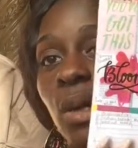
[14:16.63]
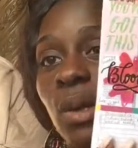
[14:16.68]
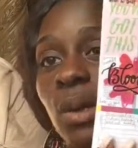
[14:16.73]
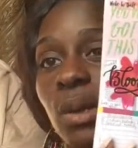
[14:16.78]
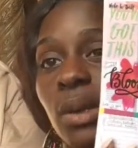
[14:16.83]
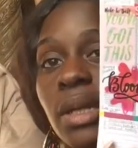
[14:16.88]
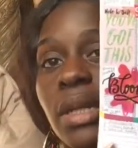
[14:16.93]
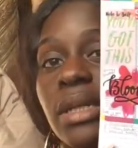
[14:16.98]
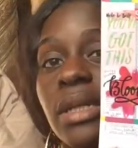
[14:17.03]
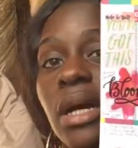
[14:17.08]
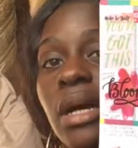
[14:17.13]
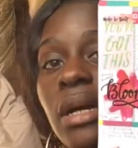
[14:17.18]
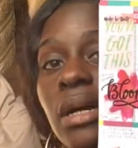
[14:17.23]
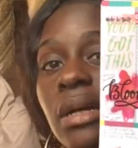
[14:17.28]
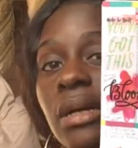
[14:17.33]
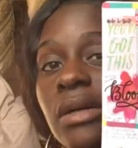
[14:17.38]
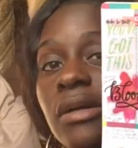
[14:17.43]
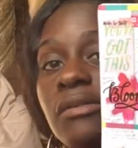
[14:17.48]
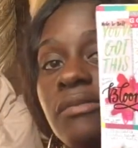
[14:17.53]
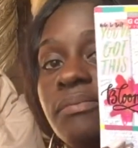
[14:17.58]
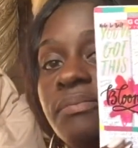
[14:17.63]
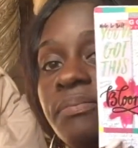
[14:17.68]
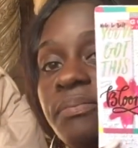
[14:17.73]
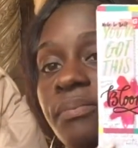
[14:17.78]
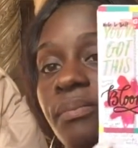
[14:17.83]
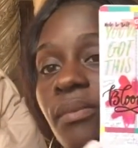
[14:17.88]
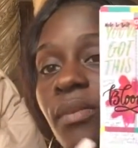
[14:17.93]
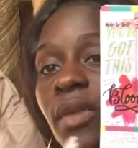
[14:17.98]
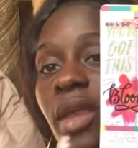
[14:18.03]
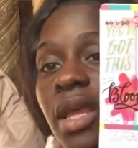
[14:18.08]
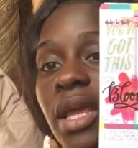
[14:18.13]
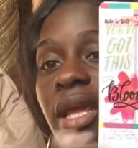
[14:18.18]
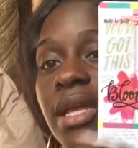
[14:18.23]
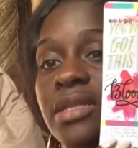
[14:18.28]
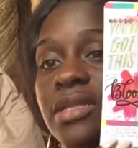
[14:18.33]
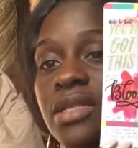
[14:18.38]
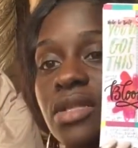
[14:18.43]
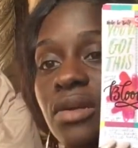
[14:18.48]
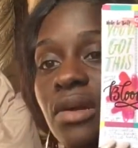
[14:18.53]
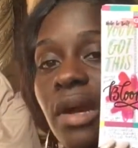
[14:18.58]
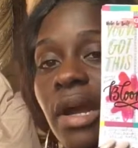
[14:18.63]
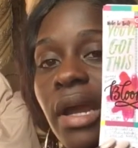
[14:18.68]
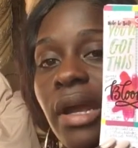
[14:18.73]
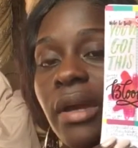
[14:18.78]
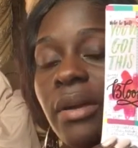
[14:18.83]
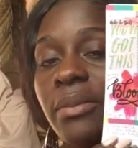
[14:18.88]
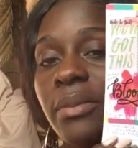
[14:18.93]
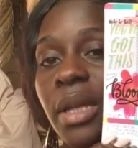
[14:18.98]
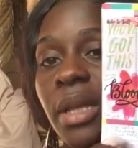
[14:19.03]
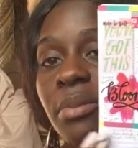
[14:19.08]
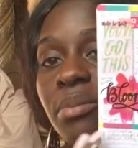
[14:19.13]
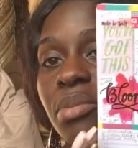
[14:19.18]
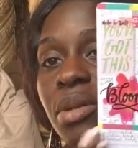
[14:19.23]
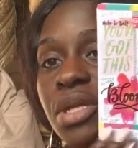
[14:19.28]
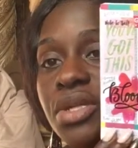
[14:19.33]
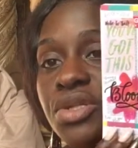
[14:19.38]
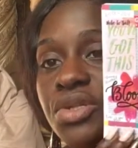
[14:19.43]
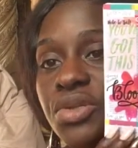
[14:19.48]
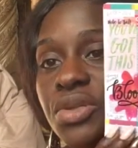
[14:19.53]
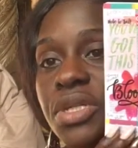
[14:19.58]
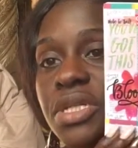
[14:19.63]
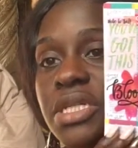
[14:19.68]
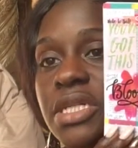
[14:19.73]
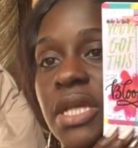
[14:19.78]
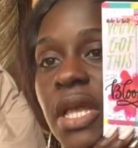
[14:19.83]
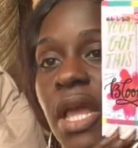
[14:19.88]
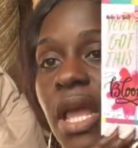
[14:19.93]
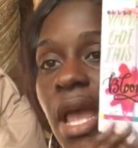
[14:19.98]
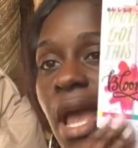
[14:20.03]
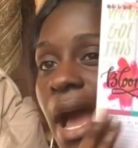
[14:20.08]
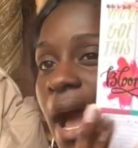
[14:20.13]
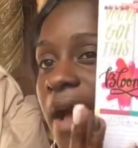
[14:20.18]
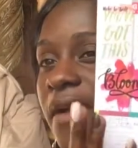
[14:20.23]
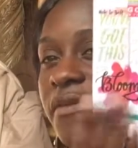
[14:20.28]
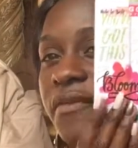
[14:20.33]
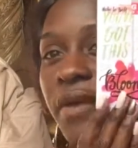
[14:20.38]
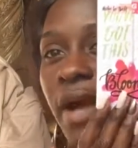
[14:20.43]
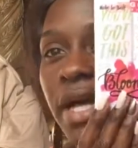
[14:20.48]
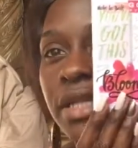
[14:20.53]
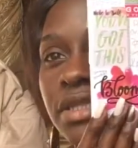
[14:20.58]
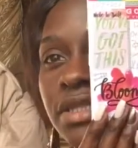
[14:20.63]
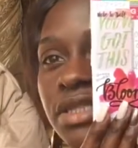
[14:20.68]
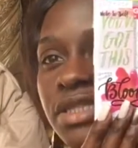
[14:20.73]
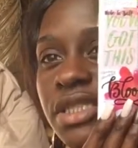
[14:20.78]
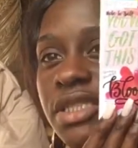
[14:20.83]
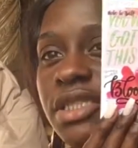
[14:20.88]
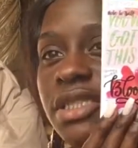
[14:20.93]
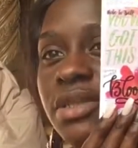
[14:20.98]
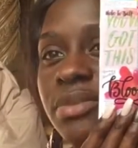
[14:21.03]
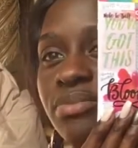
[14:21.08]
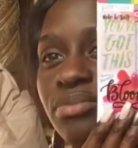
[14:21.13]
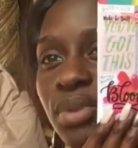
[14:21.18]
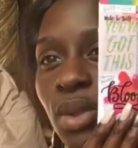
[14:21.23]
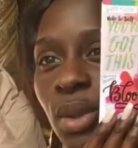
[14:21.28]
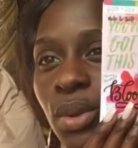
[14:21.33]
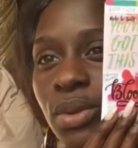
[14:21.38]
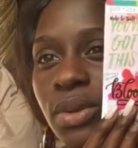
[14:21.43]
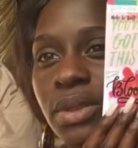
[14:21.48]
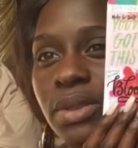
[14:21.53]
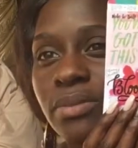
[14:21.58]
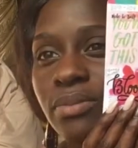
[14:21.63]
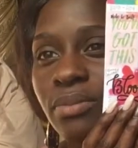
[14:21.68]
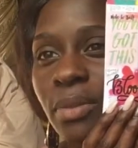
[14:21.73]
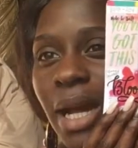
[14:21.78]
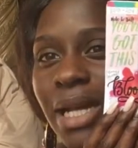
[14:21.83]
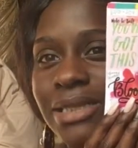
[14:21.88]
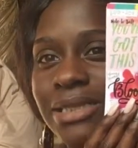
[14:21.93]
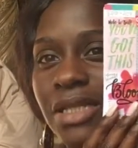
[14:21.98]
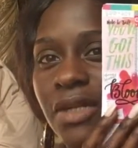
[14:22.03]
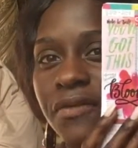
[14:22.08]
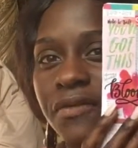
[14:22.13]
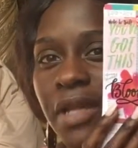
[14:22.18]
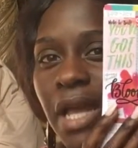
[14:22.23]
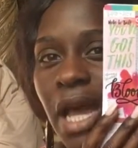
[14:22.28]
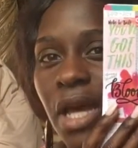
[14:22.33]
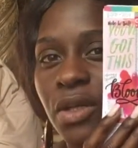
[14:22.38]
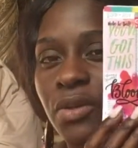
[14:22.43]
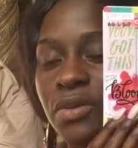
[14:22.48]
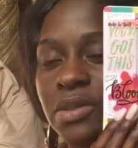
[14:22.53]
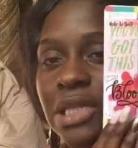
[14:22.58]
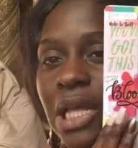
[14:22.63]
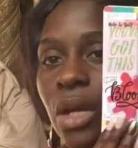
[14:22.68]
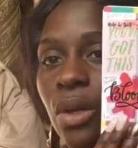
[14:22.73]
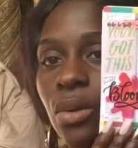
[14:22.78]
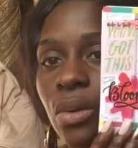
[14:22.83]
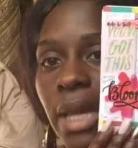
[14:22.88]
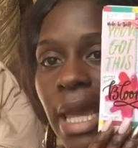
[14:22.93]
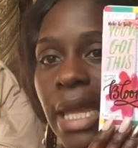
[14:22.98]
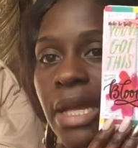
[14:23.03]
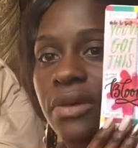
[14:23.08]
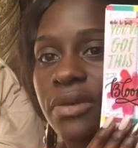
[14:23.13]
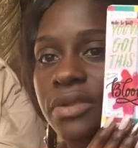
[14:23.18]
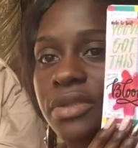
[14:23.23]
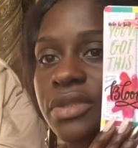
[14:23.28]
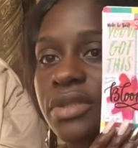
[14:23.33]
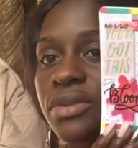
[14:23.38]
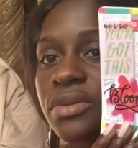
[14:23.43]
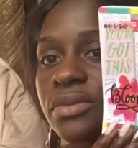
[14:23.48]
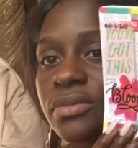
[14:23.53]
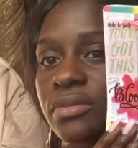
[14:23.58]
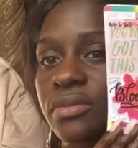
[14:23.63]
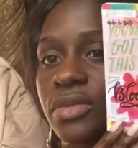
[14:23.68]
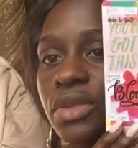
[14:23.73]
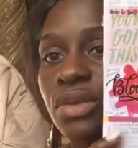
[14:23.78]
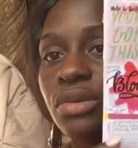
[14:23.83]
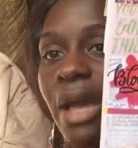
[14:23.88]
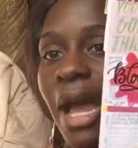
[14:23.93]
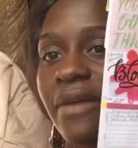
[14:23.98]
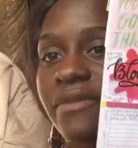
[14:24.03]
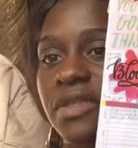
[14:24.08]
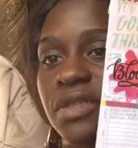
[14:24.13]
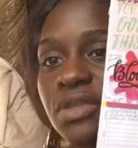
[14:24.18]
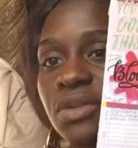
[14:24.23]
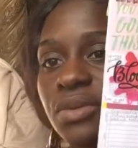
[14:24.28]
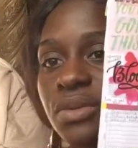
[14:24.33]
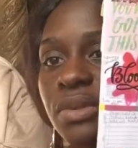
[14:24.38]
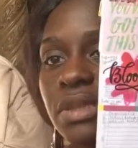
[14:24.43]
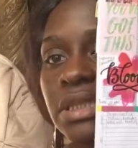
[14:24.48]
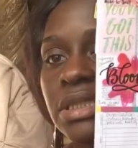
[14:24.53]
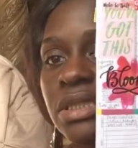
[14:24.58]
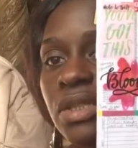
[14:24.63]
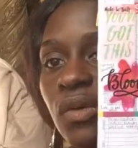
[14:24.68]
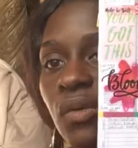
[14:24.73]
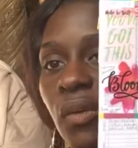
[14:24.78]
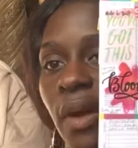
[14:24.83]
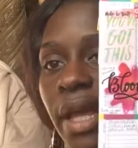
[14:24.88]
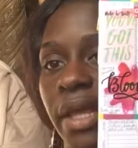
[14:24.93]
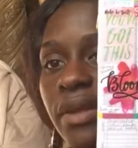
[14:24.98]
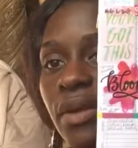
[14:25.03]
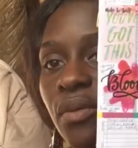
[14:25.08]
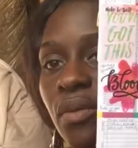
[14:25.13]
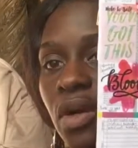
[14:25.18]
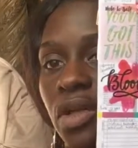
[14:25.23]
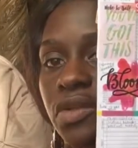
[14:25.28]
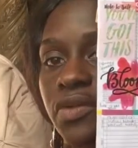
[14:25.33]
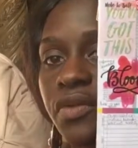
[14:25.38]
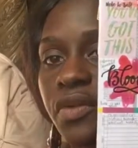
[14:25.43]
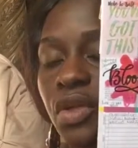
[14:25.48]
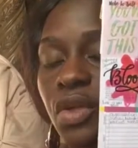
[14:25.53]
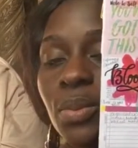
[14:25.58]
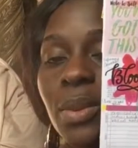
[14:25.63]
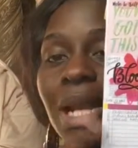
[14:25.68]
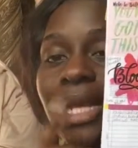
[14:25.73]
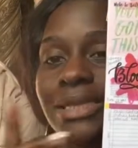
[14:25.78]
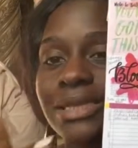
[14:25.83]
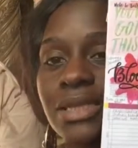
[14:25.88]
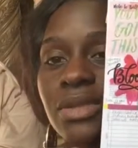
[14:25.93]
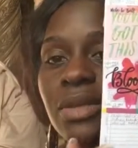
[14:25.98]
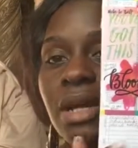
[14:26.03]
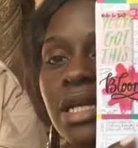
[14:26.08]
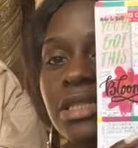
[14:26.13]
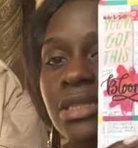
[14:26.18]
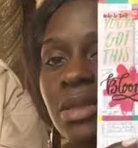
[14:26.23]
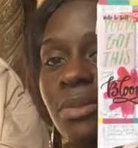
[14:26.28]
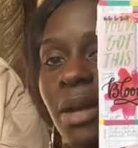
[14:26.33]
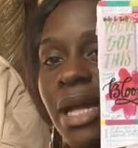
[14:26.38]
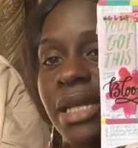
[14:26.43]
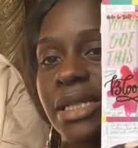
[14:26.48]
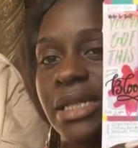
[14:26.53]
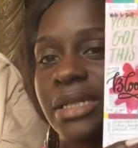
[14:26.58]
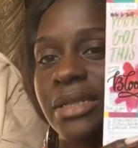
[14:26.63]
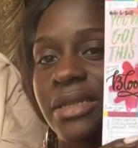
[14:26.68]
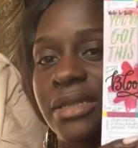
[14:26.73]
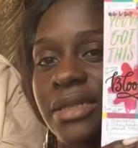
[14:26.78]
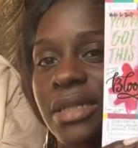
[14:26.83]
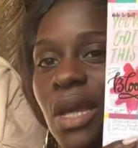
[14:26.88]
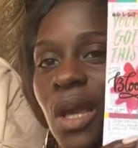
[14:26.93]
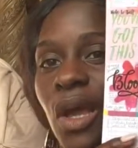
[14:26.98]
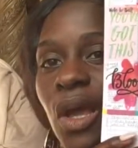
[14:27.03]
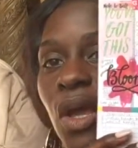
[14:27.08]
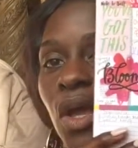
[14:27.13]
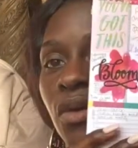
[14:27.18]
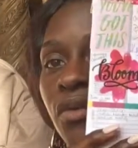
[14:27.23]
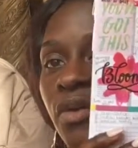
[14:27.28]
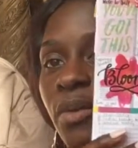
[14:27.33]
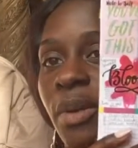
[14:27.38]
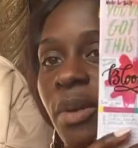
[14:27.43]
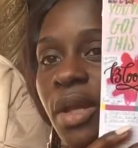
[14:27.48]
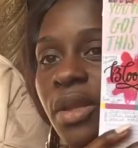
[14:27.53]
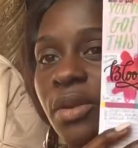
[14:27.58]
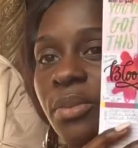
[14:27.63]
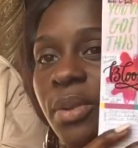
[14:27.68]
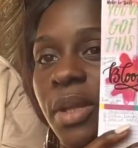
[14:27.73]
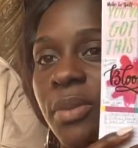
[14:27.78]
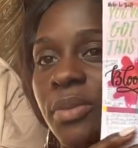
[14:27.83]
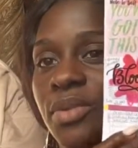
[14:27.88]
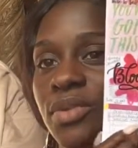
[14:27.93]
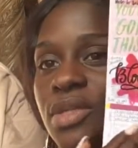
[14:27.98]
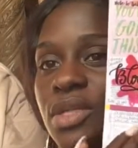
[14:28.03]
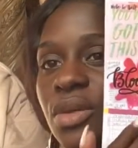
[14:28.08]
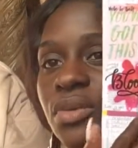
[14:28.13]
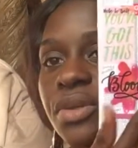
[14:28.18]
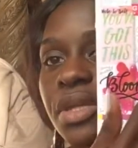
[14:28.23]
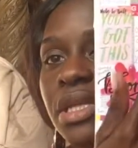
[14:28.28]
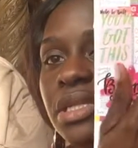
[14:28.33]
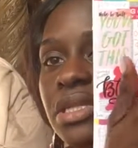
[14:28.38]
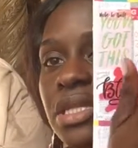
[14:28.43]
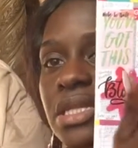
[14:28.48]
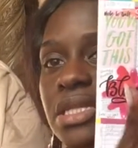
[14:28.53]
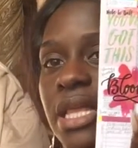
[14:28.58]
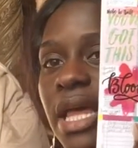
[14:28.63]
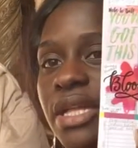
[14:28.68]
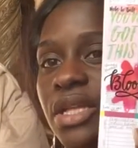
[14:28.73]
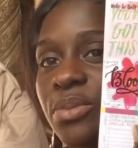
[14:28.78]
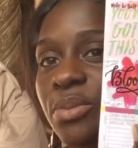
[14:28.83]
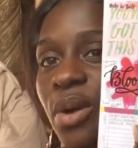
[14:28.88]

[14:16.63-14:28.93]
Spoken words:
on Instagram and Pinterest, I finally just broke myself down. It was like, okay, Crystal, you have to do this a way that works for you. But I still got some ideas from other people. So this is like the